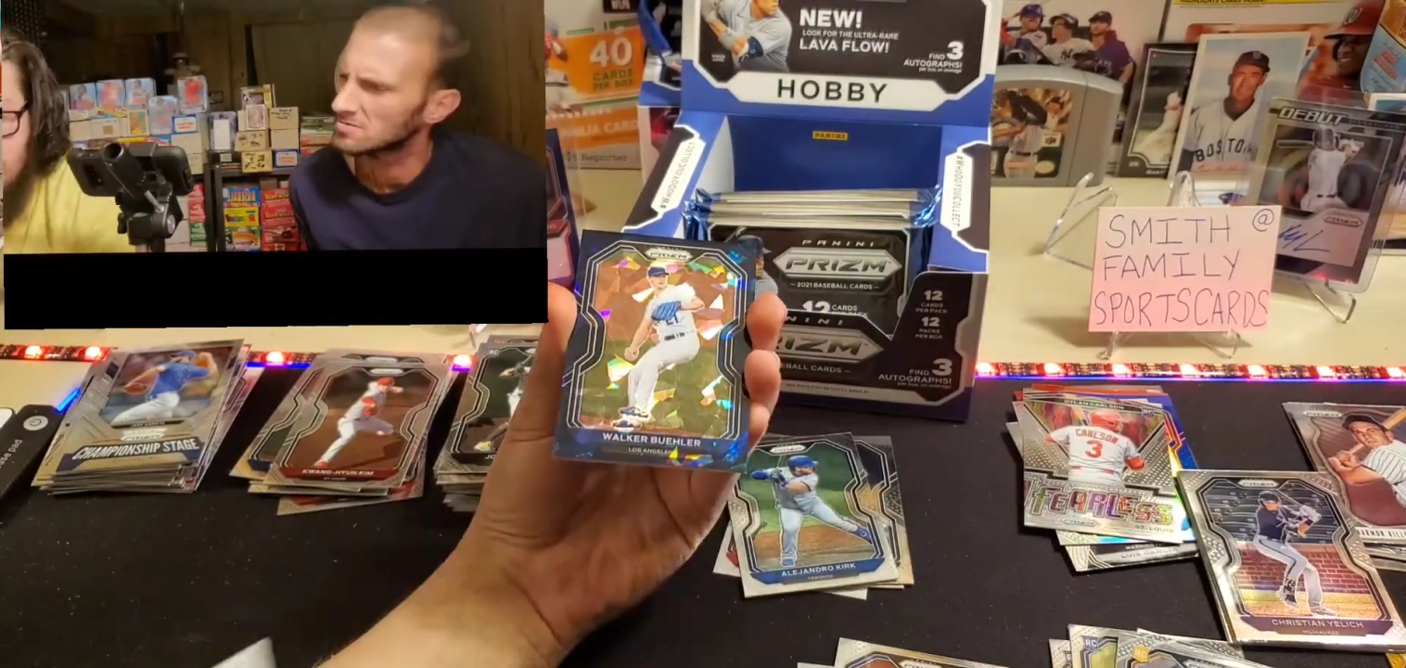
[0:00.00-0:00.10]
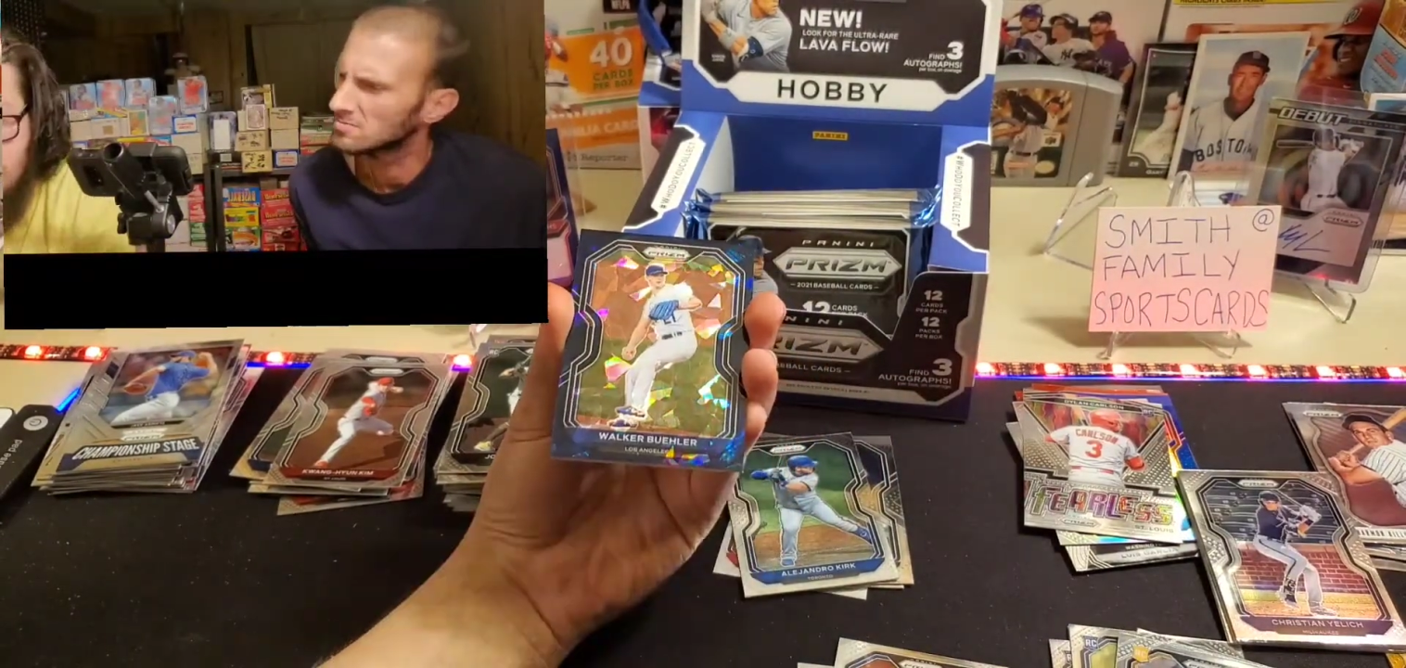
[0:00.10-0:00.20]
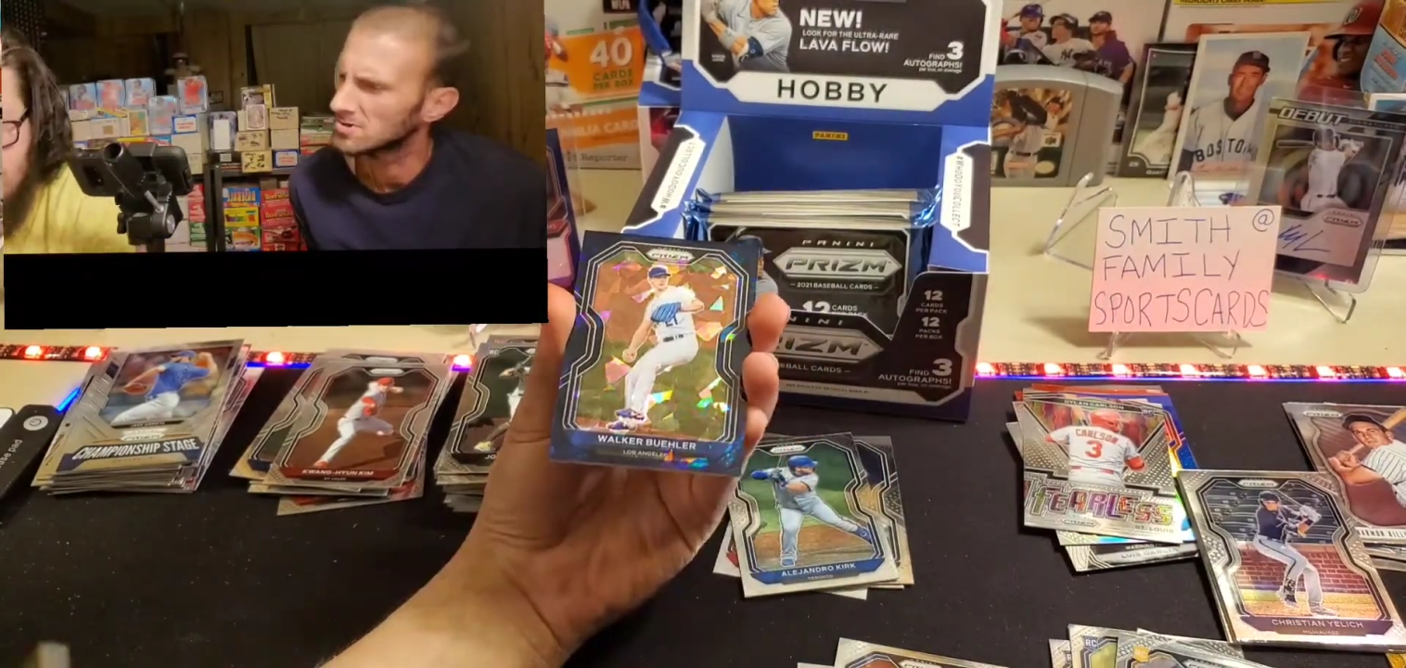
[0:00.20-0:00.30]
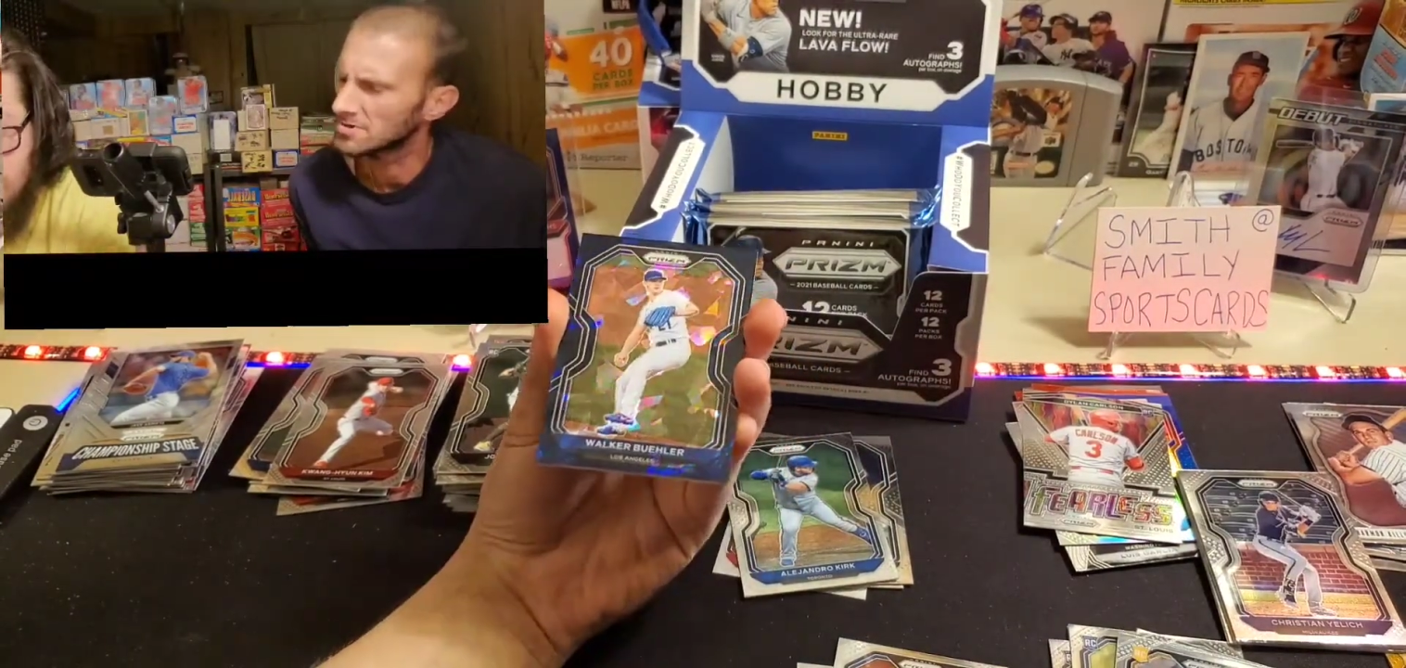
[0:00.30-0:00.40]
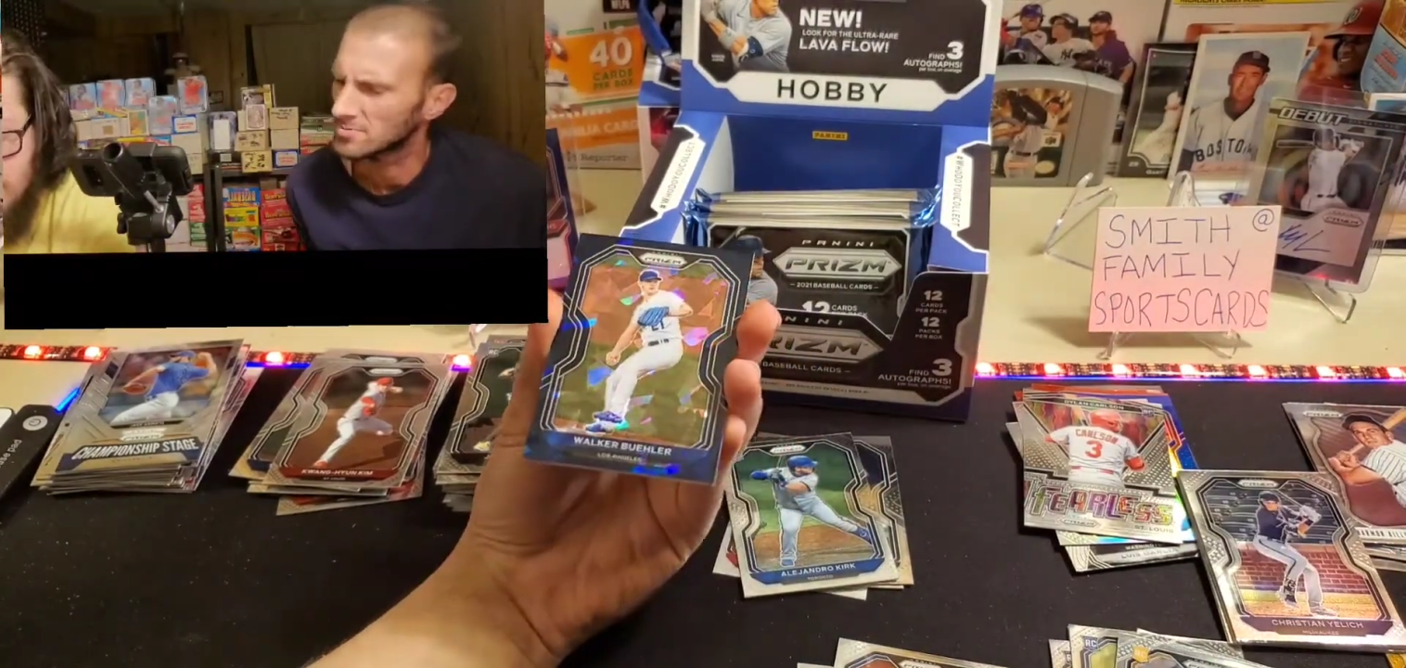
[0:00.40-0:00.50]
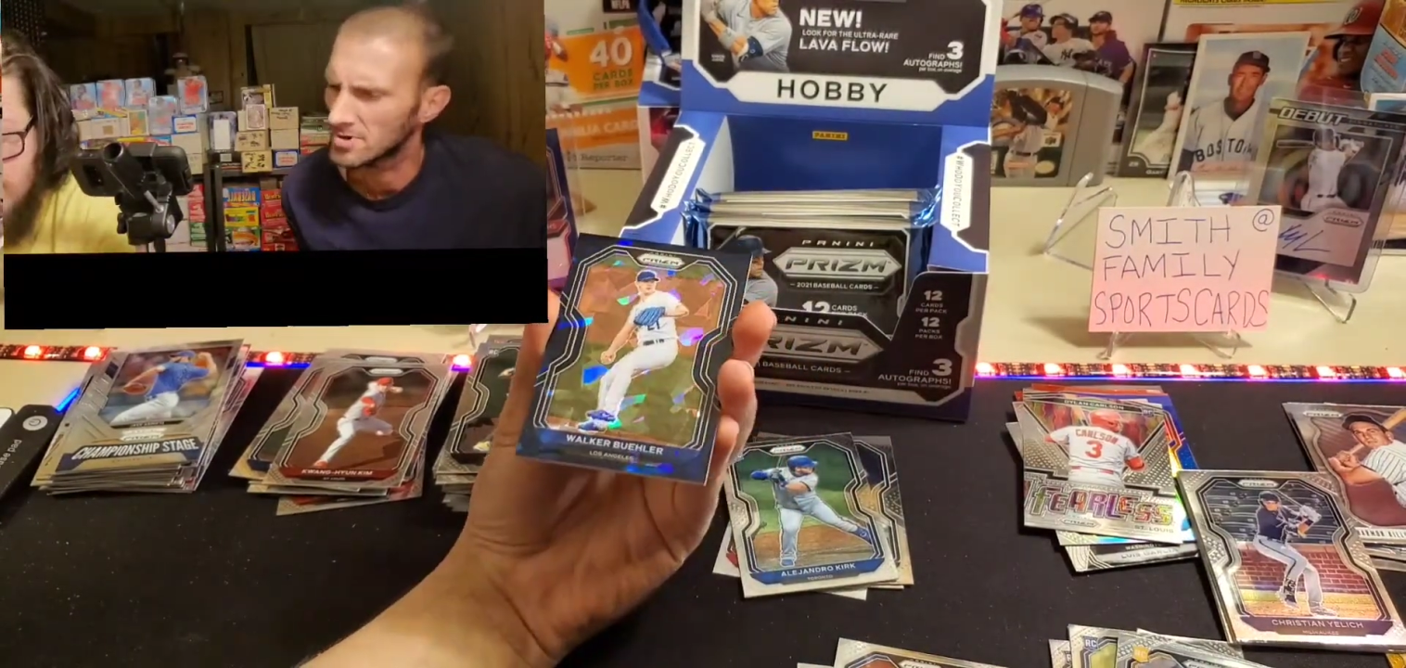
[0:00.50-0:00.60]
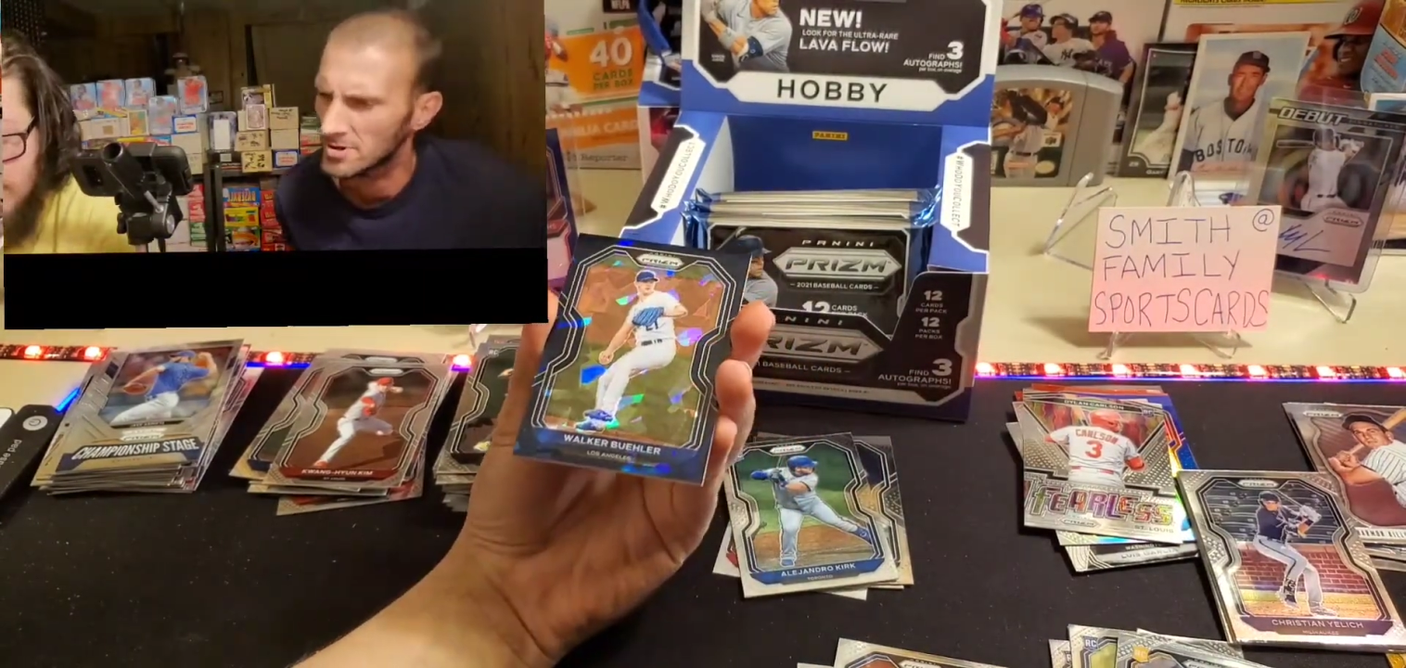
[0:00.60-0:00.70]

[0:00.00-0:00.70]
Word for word: Walker